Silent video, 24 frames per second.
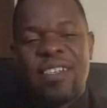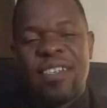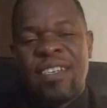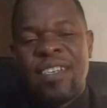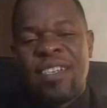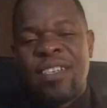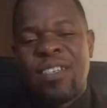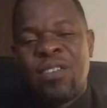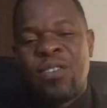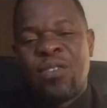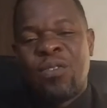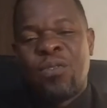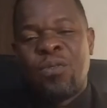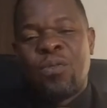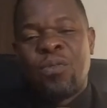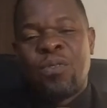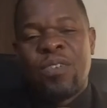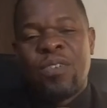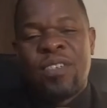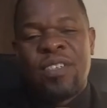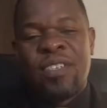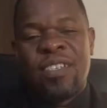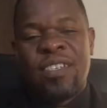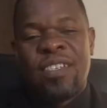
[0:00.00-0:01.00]
and
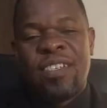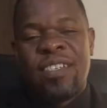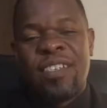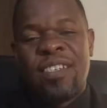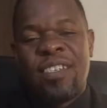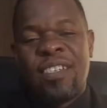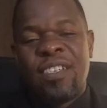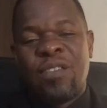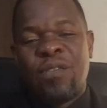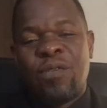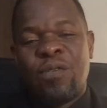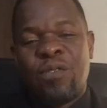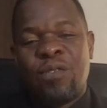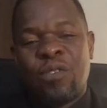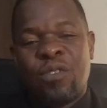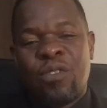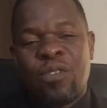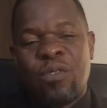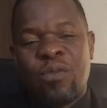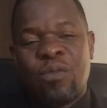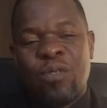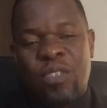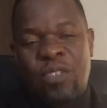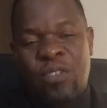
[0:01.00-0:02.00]
do the needful,
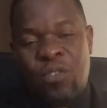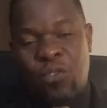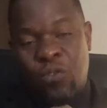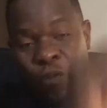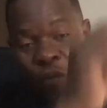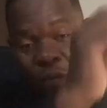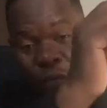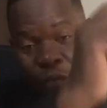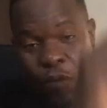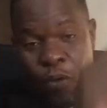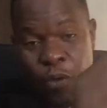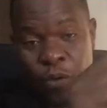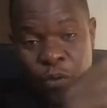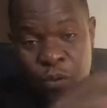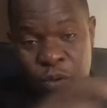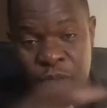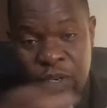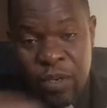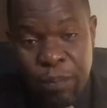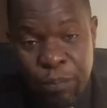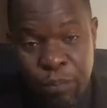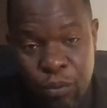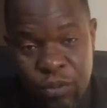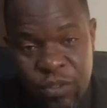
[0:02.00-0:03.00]
which is to follow
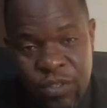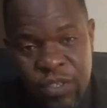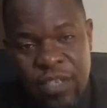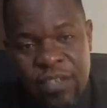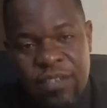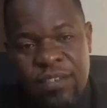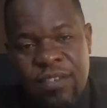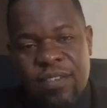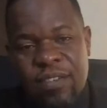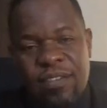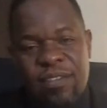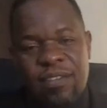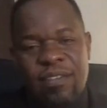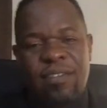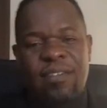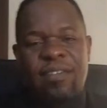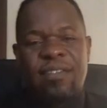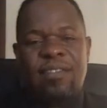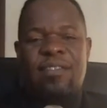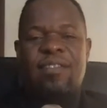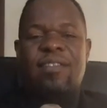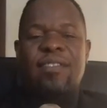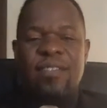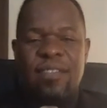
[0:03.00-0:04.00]
the process,
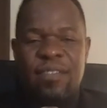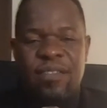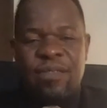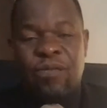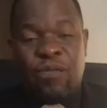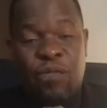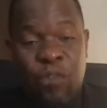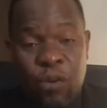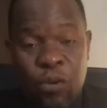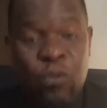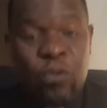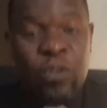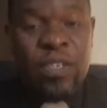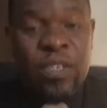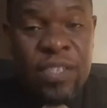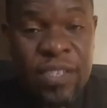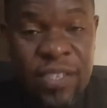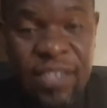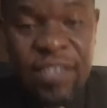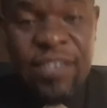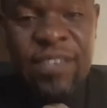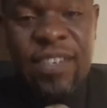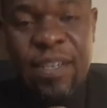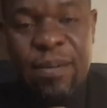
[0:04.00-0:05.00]
follow the
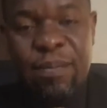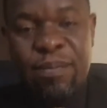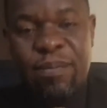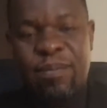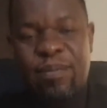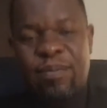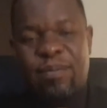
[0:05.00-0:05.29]
system.